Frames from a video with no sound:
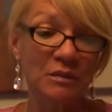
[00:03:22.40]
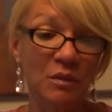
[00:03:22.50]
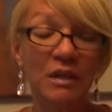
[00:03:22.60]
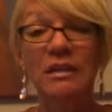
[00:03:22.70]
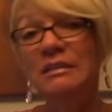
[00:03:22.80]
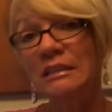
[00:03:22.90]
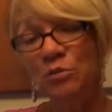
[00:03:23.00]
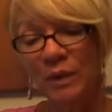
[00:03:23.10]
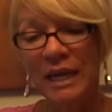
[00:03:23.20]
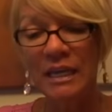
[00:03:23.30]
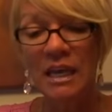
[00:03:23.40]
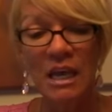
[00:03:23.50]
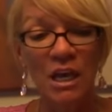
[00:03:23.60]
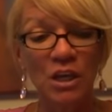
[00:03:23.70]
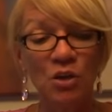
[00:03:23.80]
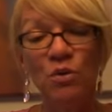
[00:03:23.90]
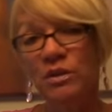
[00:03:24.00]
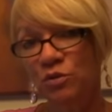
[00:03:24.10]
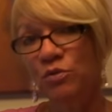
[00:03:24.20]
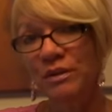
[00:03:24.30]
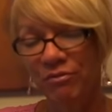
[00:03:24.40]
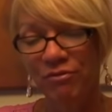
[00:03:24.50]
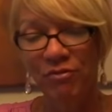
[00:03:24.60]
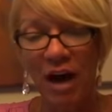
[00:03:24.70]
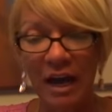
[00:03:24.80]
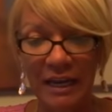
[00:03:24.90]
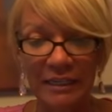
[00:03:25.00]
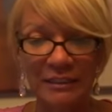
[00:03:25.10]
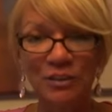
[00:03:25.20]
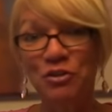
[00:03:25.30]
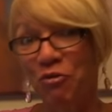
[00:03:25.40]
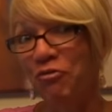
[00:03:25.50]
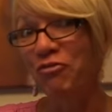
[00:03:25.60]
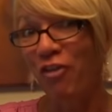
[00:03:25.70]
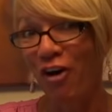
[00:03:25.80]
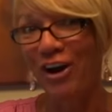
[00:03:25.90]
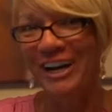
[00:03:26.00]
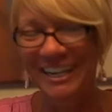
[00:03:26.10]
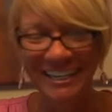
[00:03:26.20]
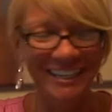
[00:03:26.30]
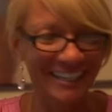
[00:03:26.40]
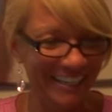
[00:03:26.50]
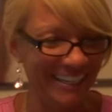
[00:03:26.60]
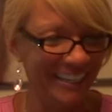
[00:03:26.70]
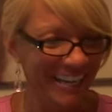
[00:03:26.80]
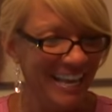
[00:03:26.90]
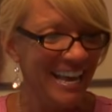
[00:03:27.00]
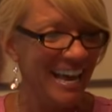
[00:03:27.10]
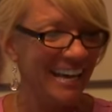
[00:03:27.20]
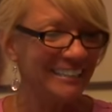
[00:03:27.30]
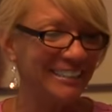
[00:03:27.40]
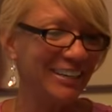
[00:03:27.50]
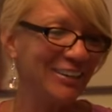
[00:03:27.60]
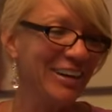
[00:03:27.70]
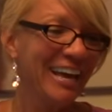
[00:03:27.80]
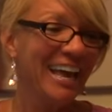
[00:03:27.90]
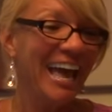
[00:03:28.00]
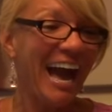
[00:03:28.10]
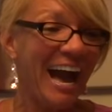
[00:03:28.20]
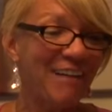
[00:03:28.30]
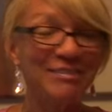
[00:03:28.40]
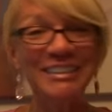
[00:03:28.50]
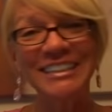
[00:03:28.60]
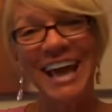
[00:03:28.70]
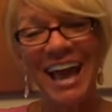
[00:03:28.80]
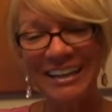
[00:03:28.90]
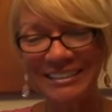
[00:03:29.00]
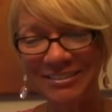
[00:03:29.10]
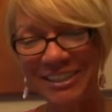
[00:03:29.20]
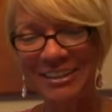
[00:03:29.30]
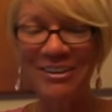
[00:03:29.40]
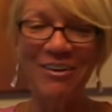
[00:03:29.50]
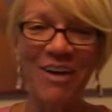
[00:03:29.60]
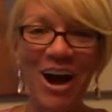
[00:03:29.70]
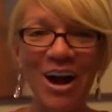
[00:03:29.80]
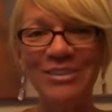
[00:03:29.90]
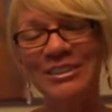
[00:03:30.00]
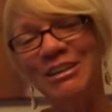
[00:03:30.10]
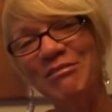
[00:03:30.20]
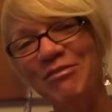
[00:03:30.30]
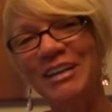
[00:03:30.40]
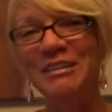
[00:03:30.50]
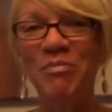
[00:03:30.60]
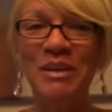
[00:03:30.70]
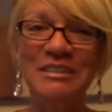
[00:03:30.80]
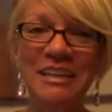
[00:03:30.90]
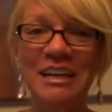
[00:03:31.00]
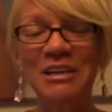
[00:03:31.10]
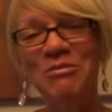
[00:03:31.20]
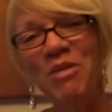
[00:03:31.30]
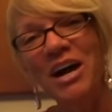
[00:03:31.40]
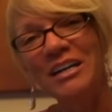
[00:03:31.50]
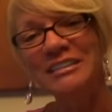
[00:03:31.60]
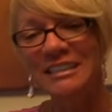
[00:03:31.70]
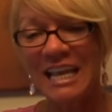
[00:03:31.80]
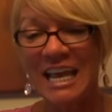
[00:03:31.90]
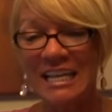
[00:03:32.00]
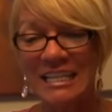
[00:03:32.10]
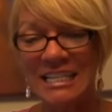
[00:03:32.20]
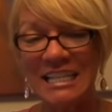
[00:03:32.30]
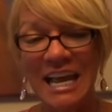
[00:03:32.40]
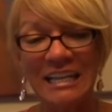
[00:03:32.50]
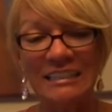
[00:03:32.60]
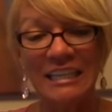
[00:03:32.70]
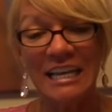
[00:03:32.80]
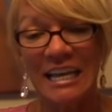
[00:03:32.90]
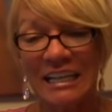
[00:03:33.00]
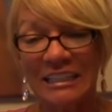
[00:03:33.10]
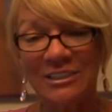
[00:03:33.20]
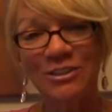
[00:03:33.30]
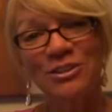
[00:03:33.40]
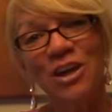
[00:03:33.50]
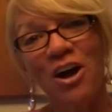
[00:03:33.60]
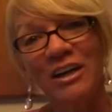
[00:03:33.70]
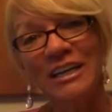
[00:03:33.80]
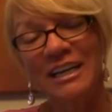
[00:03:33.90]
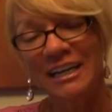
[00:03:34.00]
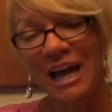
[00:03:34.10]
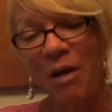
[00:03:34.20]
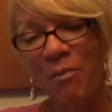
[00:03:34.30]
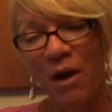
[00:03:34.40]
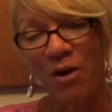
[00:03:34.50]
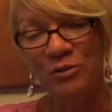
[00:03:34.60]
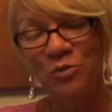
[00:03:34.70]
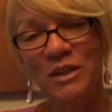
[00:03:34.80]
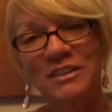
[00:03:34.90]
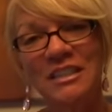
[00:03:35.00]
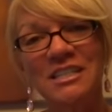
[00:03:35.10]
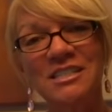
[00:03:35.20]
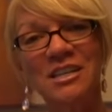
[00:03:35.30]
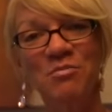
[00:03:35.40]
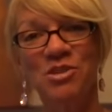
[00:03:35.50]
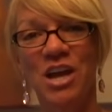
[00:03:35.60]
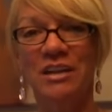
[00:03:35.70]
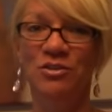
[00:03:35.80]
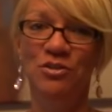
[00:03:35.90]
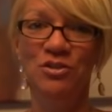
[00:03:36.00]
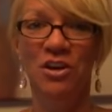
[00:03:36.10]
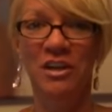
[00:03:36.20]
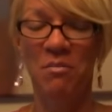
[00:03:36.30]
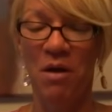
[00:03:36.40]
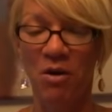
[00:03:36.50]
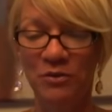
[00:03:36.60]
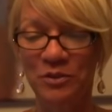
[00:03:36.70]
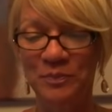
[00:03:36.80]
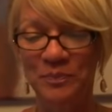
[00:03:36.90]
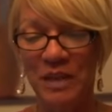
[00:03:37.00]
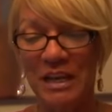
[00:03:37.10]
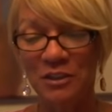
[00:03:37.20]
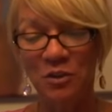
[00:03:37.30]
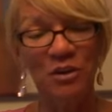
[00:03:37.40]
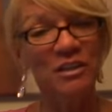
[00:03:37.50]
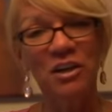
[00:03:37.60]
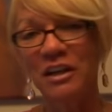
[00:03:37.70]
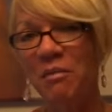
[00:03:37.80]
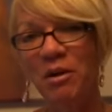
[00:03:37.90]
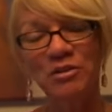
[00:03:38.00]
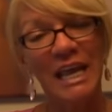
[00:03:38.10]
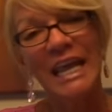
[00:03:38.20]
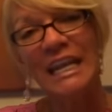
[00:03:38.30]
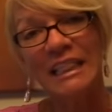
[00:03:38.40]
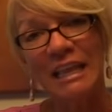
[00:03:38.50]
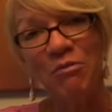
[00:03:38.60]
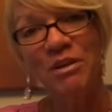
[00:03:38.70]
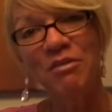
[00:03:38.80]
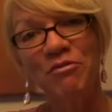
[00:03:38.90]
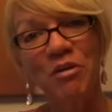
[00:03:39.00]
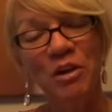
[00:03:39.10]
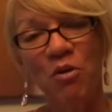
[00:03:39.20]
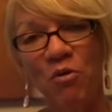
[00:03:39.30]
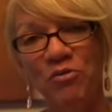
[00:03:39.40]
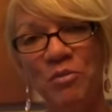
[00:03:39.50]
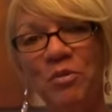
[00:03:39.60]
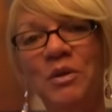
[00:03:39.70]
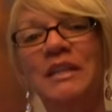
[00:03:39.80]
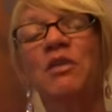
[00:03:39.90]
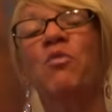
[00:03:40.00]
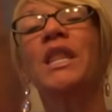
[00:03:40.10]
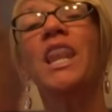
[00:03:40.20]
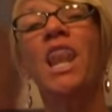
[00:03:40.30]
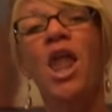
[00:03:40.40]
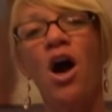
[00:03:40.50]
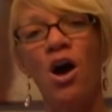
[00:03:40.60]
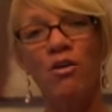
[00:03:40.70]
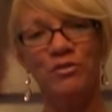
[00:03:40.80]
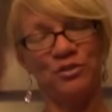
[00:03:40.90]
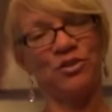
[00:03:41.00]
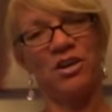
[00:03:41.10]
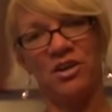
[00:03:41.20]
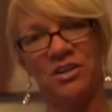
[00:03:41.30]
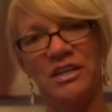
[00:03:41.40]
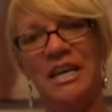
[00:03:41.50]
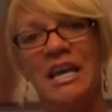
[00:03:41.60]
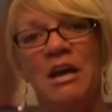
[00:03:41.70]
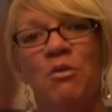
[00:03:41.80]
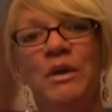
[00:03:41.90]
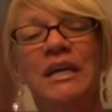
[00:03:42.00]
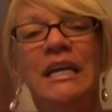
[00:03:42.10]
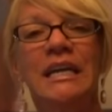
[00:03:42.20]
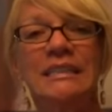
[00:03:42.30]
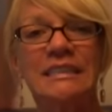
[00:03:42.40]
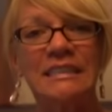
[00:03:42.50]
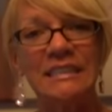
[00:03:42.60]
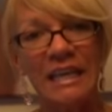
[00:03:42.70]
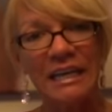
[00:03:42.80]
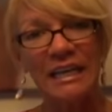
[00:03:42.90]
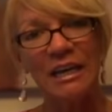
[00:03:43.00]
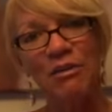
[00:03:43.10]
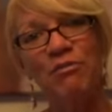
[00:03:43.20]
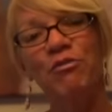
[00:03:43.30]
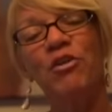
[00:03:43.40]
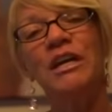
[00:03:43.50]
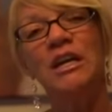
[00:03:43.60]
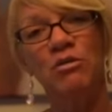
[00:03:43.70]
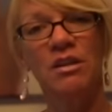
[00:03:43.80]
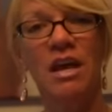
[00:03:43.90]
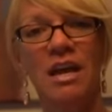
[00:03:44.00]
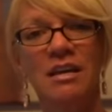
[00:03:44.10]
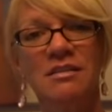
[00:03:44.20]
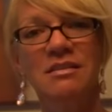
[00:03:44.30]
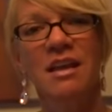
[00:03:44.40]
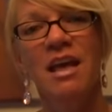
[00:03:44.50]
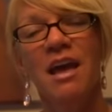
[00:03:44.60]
in this way, you are doing fine so far. So after that, when you go out and you find the place that you want, this and that, to talk about, what's the subject to talking about? So you can talk about anything. We are very comfortable and we love to learn. We seek for new things.